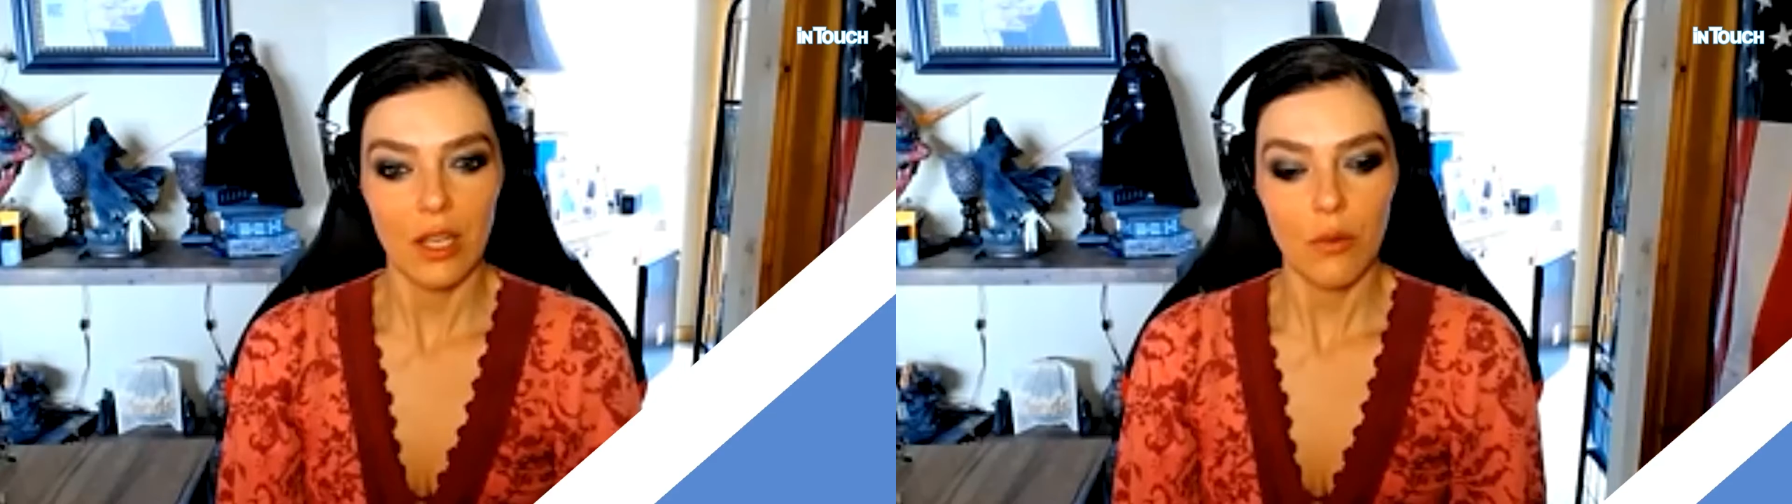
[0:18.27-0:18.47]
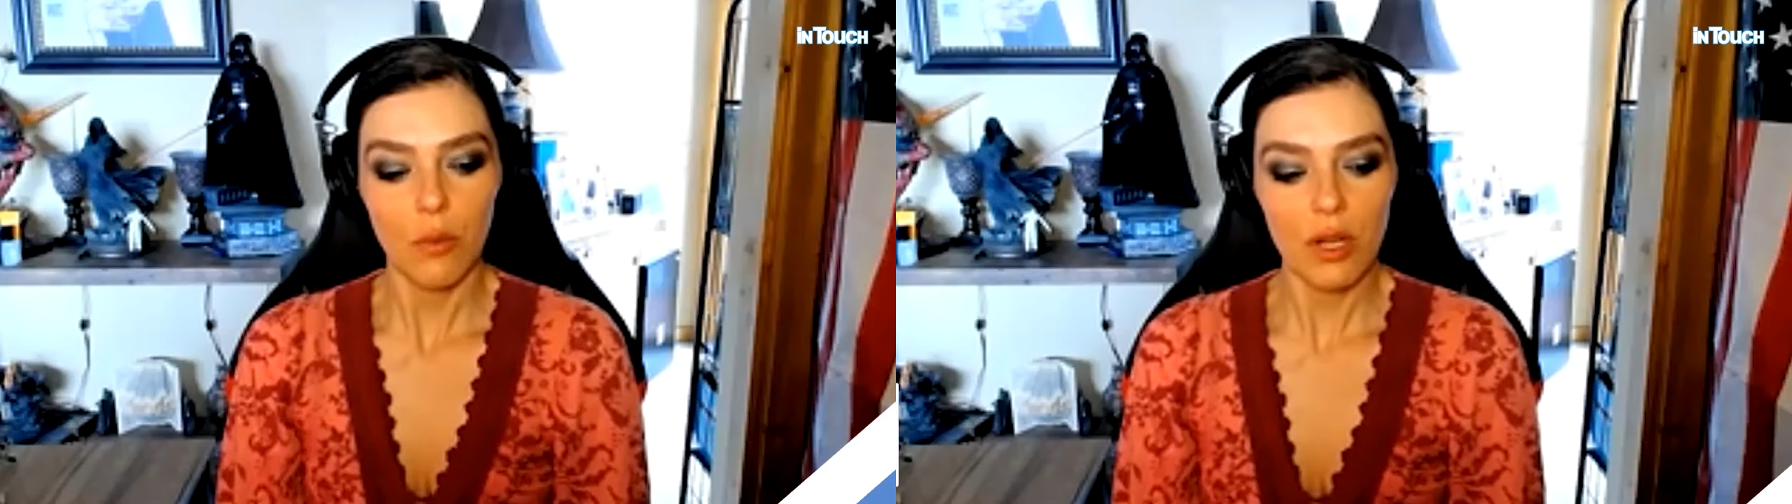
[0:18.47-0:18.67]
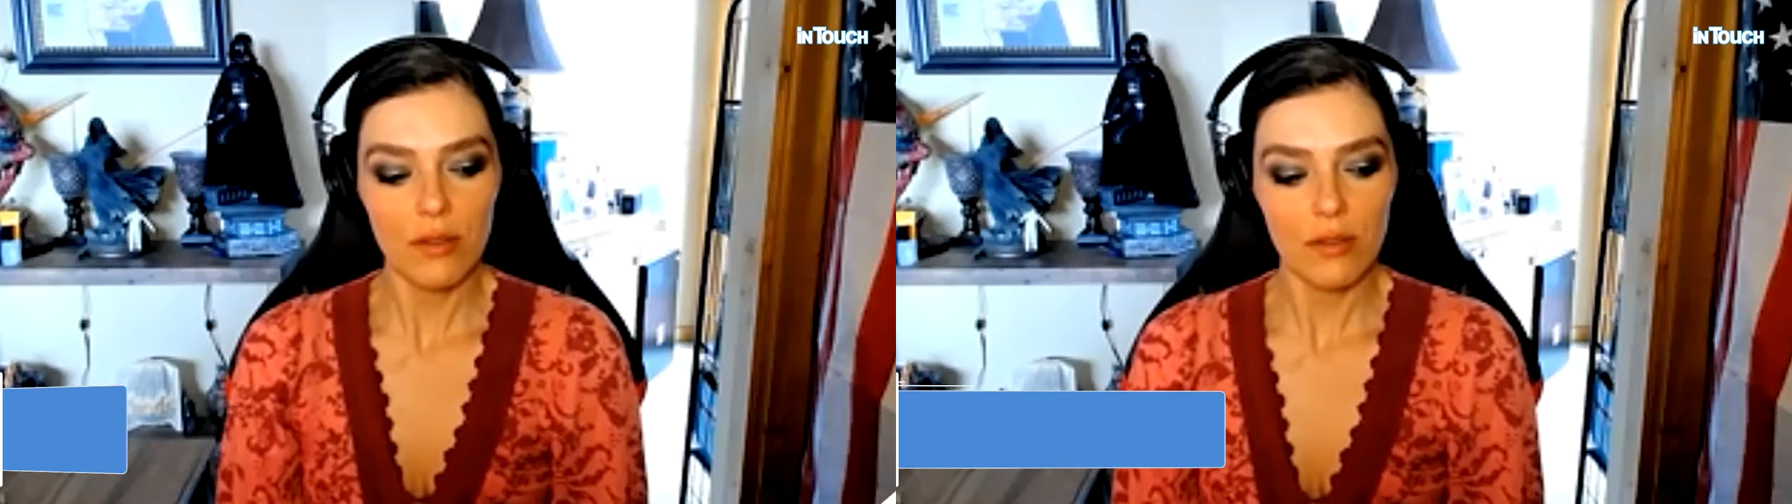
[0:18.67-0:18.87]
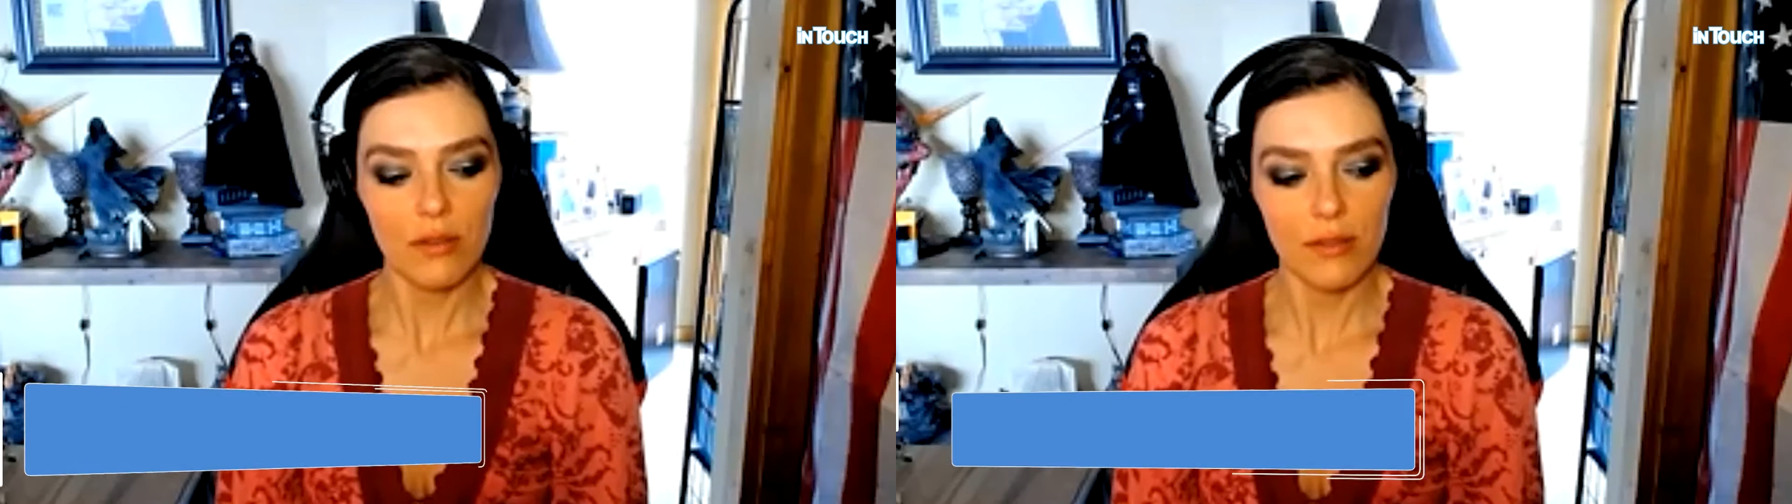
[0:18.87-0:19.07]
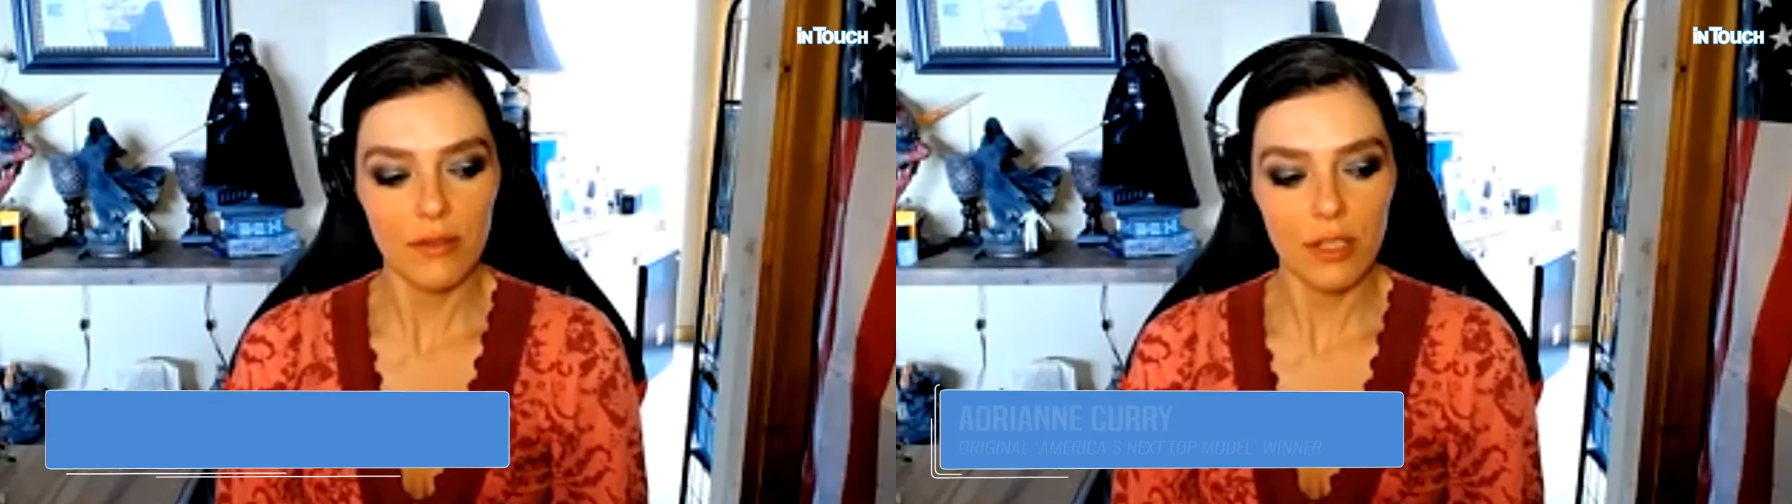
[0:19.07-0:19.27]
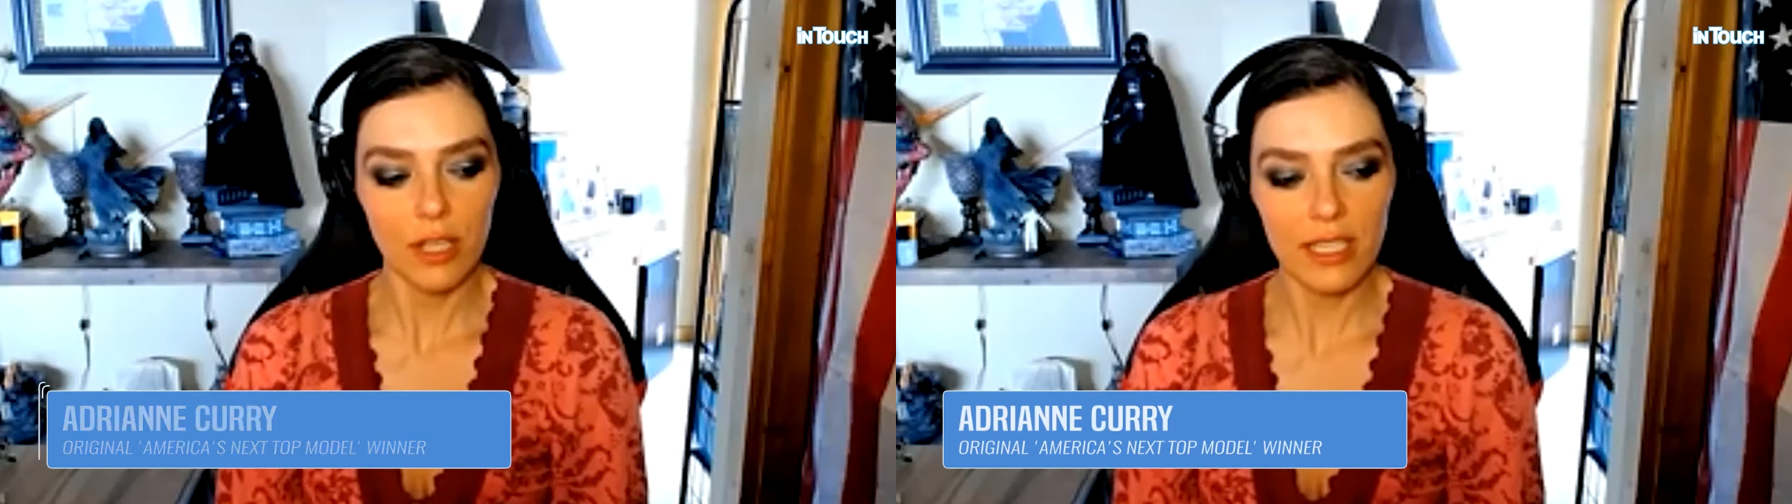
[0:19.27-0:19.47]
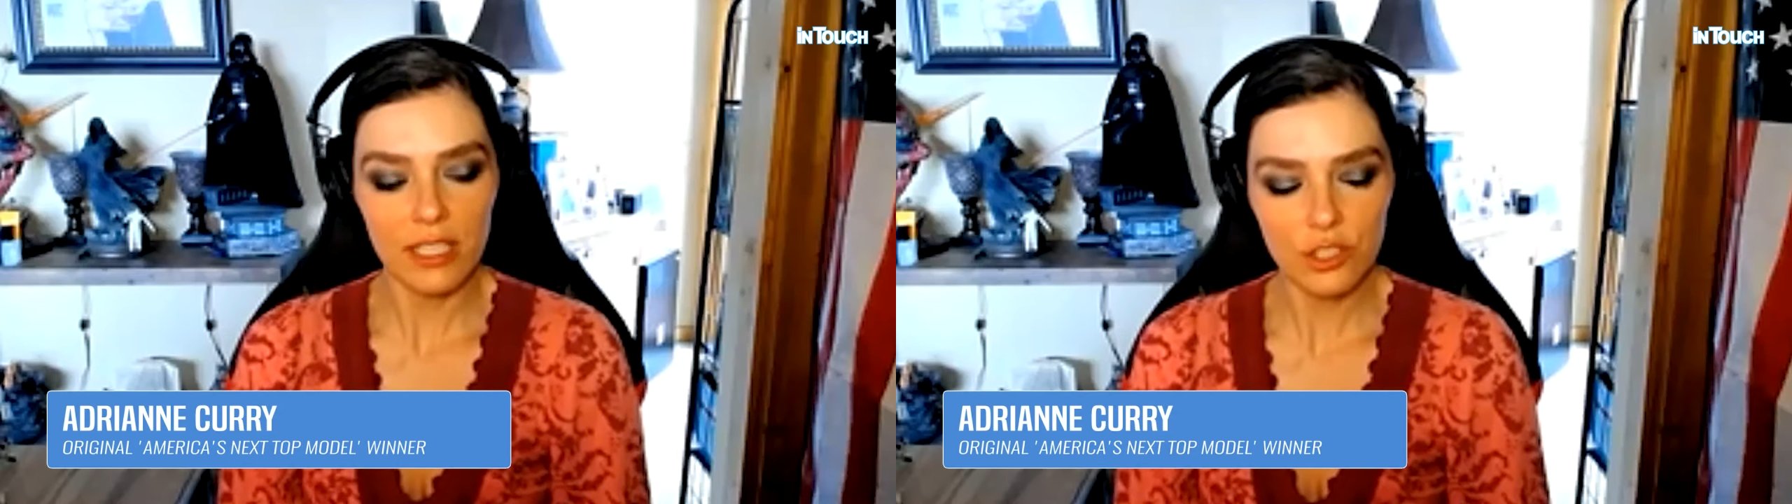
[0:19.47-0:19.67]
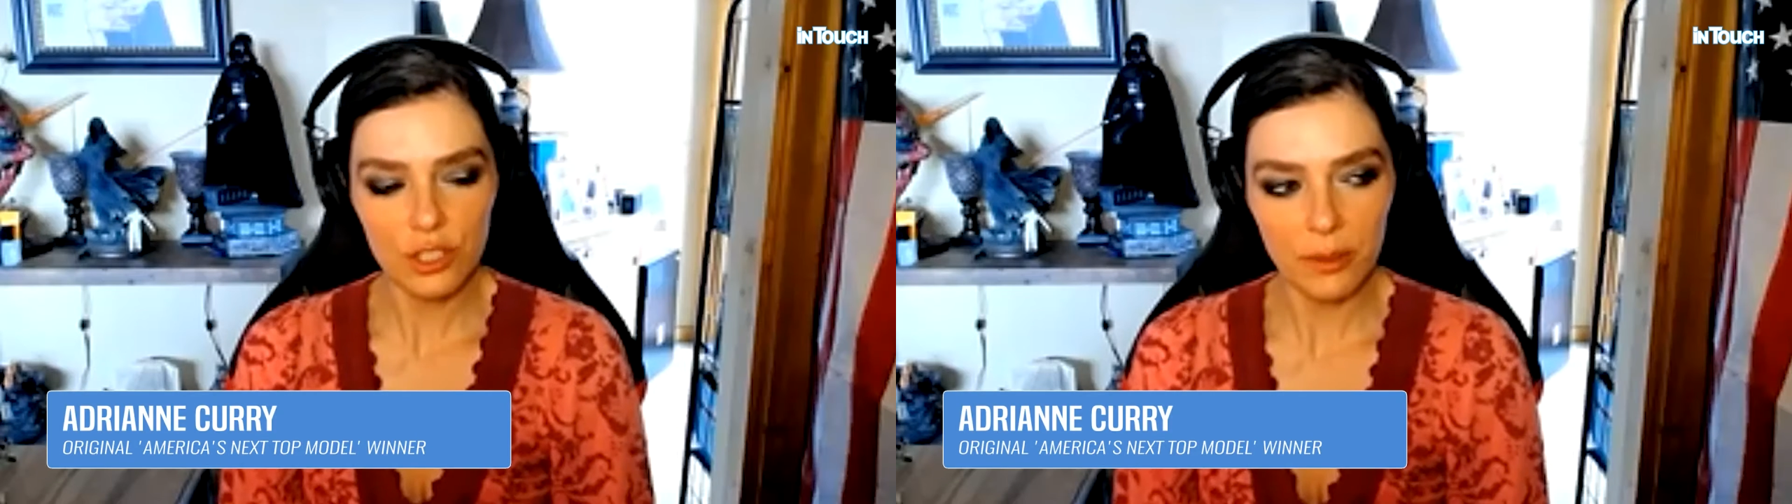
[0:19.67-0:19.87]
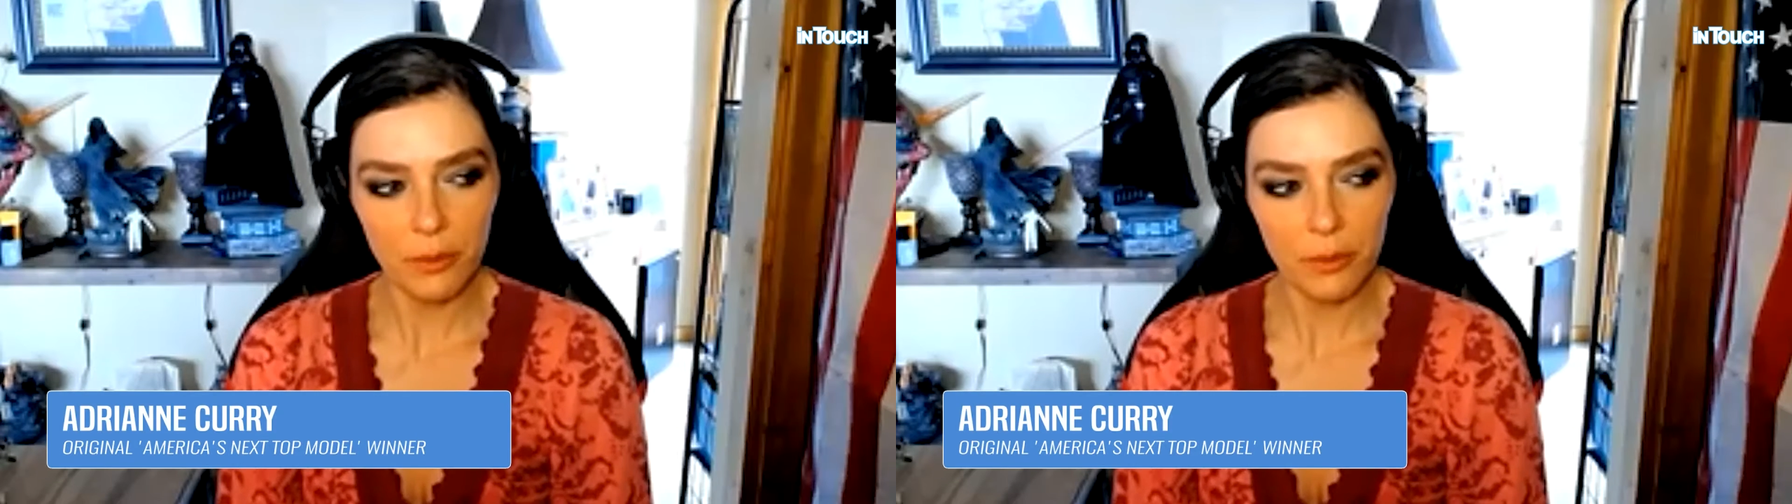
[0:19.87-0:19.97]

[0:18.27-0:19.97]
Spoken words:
Well, initially